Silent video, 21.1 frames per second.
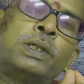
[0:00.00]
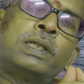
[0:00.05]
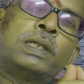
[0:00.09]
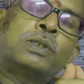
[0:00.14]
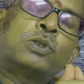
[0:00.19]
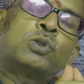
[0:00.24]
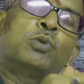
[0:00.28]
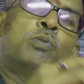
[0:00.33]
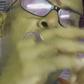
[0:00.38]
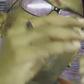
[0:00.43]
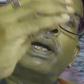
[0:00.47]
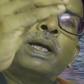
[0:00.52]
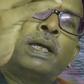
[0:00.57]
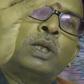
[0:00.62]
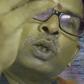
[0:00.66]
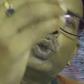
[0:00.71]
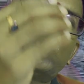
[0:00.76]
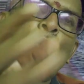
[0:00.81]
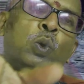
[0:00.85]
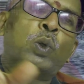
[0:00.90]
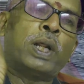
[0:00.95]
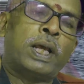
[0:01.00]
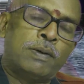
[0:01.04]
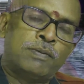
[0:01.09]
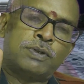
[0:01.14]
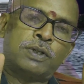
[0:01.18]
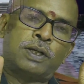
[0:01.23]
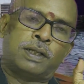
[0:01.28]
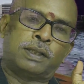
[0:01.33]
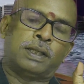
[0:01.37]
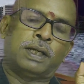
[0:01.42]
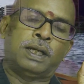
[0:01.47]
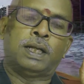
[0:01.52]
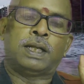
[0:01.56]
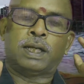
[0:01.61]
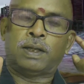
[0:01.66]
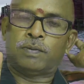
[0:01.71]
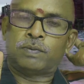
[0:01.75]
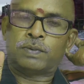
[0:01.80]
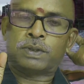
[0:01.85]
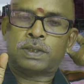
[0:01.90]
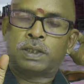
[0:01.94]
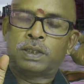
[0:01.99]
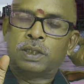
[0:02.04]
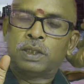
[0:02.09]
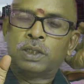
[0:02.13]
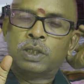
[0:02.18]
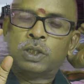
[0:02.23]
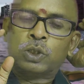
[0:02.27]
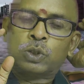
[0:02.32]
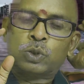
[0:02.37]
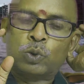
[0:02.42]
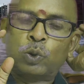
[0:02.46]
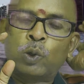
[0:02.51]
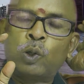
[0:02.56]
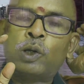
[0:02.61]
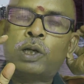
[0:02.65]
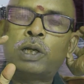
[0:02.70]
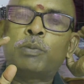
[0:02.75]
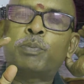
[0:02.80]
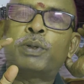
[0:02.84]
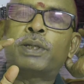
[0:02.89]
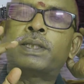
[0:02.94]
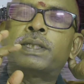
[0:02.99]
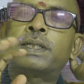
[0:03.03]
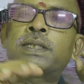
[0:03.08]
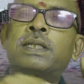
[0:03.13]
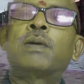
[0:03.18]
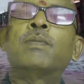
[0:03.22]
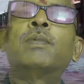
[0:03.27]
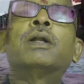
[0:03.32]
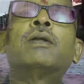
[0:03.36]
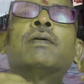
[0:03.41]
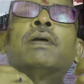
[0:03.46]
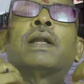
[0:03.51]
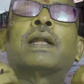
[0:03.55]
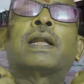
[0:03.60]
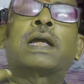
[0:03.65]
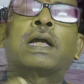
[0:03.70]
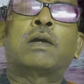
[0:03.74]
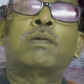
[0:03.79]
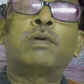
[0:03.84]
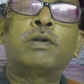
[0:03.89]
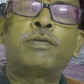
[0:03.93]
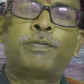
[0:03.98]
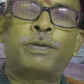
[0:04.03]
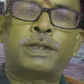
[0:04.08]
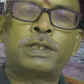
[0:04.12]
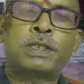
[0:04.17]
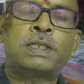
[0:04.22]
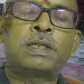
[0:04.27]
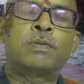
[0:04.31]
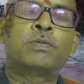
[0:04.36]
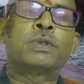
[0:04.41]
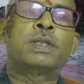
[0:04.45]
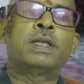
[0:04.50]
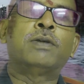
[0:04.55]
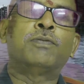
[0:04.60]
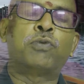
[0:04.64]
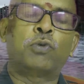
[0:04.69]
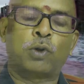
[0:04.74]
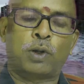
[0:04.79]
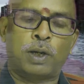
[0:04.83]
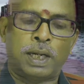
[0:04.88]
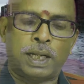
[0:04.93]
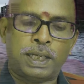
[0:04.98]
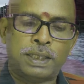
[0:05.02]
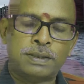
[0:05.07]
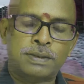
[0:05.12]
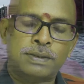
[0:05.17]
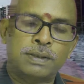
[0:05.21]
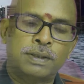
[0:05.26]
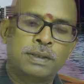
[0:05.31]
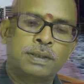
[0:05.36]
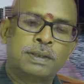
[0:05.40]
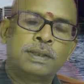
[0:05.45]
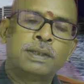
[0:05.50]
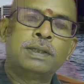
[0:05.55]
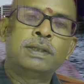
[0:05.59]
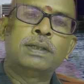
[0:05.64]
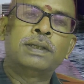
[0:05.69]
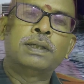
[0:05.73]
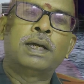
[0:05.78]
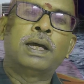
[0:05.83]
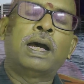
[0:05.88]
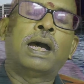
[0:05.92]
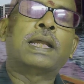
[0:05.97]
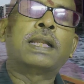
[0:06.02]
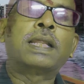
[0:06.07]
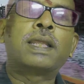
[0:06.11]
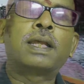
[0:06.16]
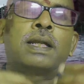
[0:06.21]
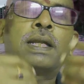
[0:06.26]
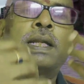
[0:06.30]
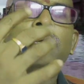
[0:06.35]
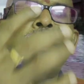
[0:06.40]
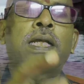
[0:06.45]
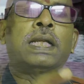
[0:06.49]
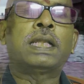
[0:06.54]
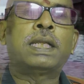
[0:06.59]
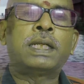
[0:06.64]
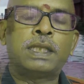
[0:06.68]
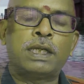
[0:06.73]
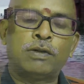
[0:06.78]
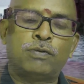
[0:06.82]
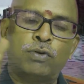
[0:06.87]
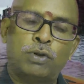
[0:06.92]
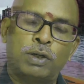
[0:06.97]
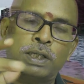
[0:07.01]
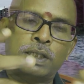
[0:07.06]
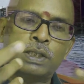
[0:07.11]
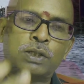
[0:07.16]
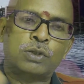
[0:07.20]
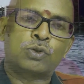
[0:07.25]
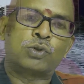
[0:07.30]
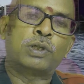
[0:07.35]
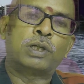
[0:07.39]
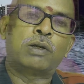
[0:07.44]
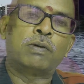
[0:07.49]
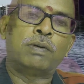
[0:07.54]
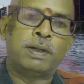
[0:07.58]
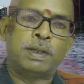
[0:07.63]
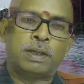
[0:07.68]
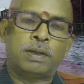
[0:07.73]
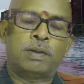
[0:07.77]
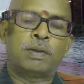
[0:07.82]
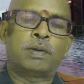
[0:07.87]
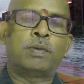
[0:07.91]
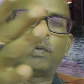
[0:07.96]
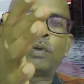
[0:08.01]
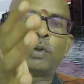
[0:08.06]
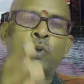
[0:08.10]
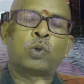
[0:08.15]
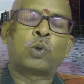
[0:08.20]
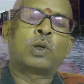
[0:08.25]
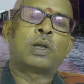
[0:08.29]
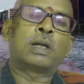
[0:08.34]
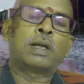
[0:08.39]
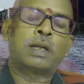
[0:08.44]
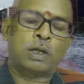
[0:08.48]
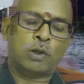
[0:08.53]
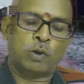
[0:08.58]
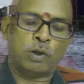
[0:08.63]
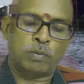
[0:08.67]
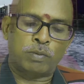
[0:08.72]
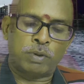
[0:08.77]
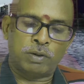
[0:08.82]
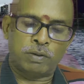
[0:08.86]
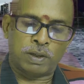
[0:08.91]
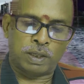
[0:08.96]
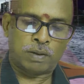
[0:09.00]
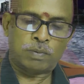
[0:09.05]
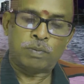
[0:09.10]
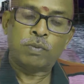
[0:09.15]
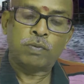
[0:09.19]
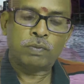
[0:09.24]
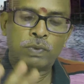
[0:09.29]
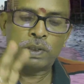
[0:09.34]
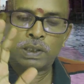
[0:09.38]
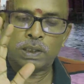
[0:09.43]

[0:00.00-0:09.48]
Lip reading: is you buy 2 times or 3 times. So, local purchase committee will recommend first some 3-4 lakhs, another time another 3-4 lakhs. So, it will, total requirement will come.